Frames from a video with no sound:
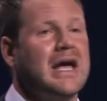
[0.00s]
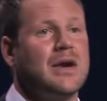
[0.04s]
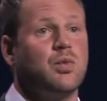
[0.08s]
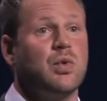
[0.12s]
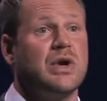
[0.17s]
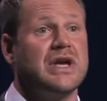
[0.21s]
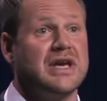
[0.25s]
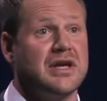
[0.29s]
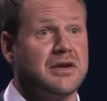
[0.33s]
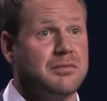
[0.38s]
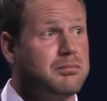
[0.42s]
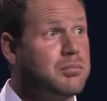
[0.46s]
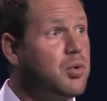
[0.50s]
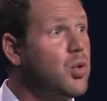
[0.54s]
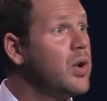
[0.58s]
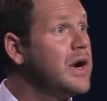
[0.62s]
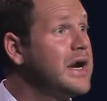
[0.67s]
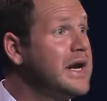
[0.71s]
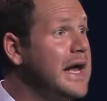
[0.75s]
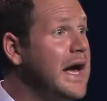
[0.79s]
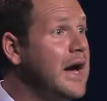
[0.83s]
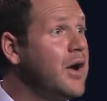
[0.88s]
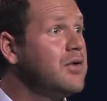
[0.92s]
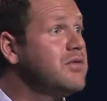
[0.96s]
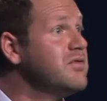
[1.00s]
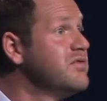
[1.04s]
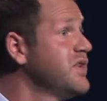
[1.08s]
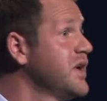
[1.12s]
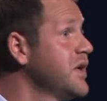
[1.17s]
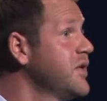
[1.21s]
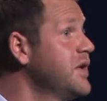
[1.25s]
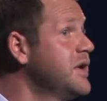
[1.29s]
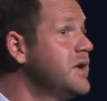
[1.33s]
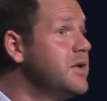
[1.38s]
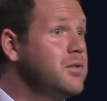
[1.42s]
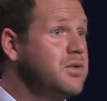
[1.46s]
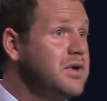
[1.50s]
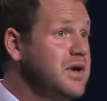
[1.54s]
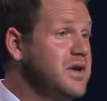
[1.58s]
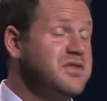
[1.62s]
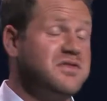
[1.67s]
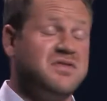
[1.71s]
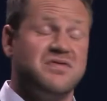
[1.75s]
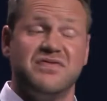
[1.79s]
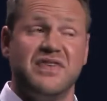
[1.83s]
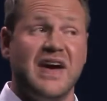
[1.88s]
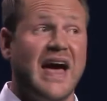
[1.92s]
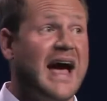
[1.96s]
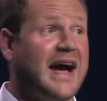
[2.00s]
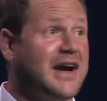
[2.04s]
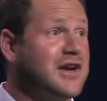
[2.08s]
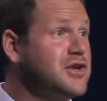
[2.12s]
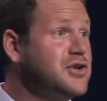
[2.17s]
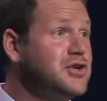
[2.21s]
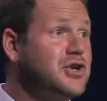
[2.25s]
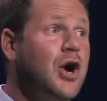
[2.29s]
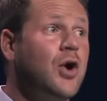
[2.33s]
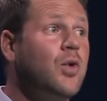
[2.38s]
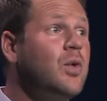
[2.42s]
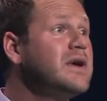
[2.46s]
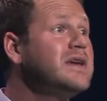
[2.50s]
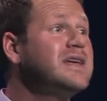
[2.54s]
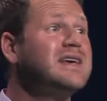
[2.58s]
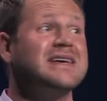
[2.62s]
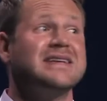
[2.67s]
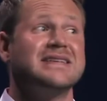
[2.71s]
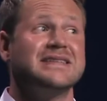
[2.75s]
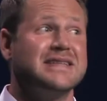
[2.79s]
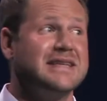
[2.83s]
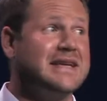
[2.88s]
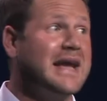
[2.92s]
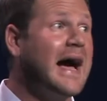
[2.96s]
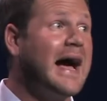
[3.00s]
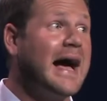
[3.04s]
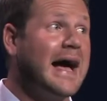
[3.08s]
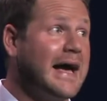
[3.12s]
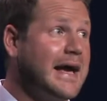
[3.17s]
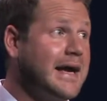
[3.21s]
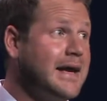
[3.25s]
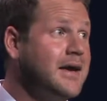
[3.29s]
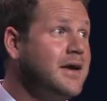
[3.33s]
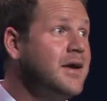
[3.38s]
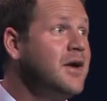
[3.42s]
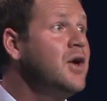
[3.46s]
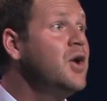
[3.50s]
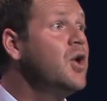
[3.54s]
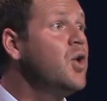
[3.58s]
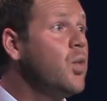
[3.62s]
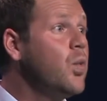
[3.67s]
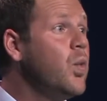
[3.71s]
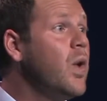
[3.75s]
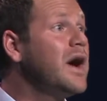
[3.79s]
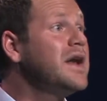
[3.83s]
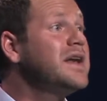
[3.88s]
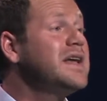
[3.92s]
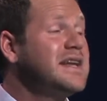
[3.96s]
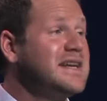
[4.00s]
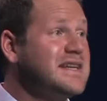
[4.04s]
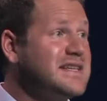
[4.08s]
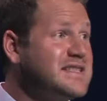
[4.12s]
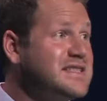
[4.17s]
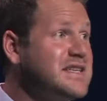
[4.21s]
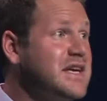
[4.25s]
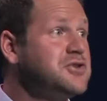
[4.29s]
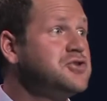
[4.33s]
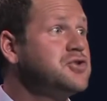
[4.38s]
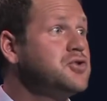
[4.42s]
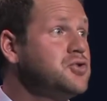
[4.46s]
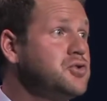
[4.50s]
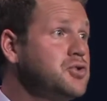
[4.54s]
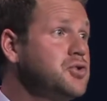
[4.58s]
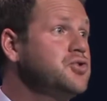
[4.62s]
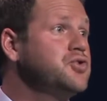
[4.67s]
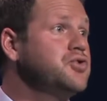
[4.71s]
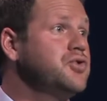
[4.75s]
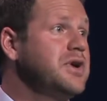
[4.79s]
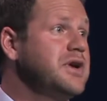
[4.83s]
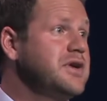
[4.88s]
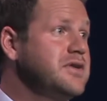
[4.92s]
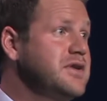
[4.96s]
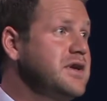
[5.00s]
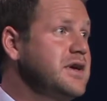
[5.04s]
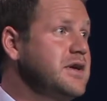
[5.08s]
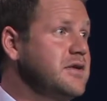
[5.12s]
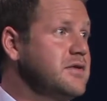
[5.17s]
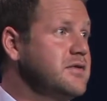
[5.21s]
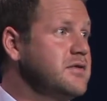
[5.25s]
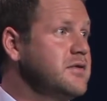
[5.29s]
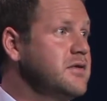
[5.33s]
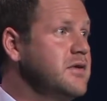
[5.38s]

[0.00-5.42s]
and we can point out it's fact, no one can deny what an essential nutrient is.